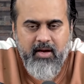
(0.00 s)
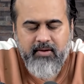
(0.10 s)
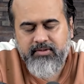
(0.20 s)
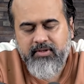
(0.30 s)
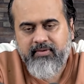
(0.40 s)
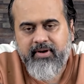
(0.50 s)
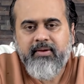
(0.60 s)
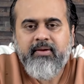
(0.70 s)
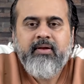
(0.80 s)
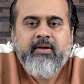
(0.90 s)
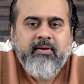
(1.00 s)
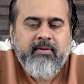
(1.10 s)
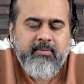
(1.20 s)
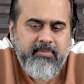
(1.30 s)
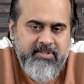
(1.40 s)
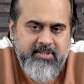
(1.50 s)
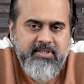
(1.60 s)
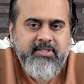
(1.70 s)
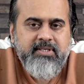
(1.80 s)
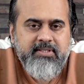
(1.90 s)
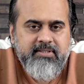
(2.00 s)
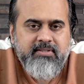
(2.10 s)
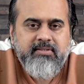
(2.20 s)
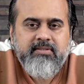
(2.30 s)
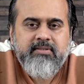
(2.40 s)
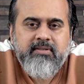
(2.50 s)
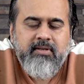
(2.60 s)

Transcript: I was in a very prestigious